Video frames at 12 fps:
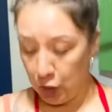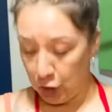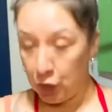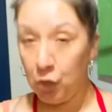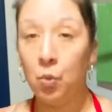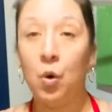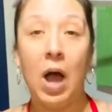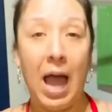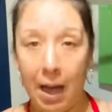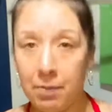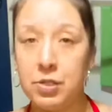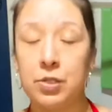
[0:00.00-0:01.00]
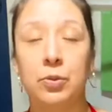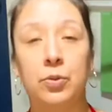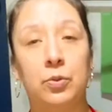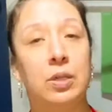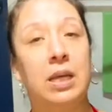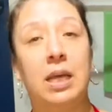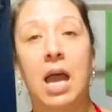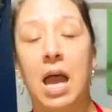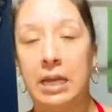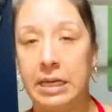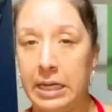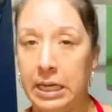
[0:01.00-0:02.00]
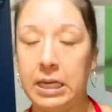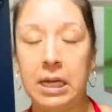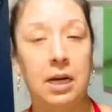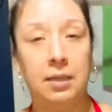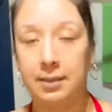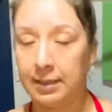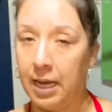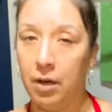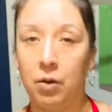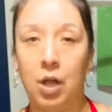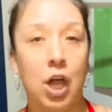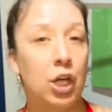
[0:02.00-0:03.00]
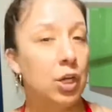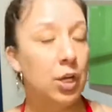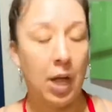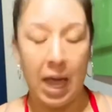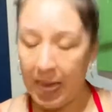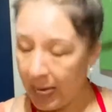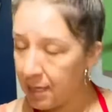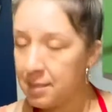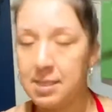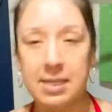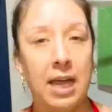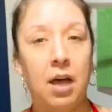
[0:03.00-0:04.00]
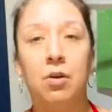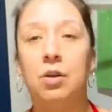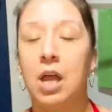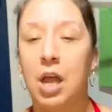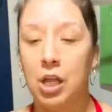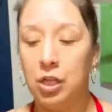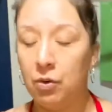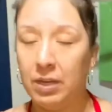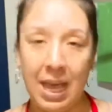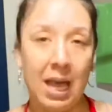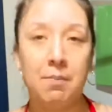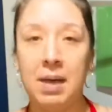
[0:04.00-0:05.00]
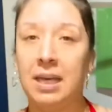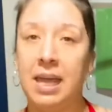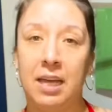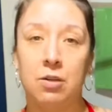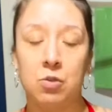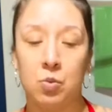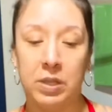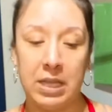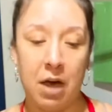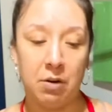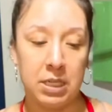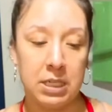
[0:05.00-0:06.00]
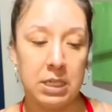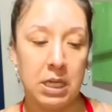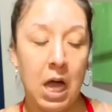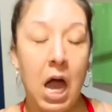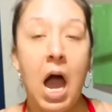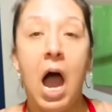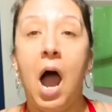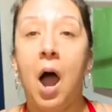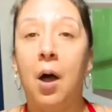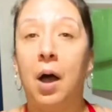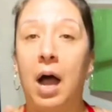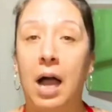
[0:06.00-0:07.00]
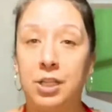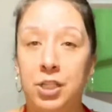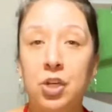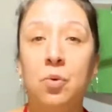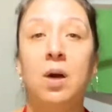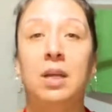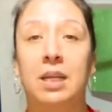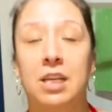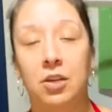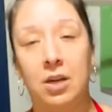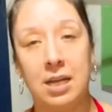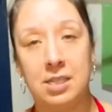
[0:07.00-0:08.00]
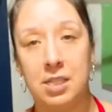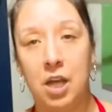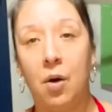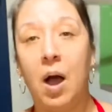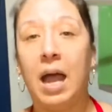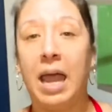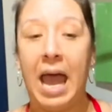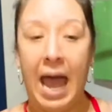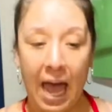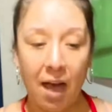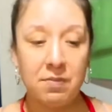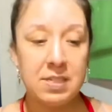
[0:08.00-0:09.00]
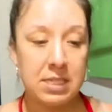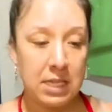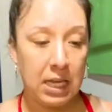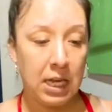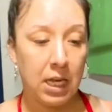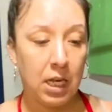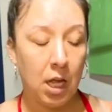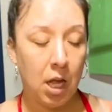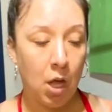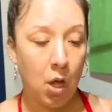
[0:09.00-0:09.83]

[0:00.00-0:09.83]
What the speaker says: You will absolutely need a scale. Hands down, you can't make candles without it. I do want to let you guys know, I have seen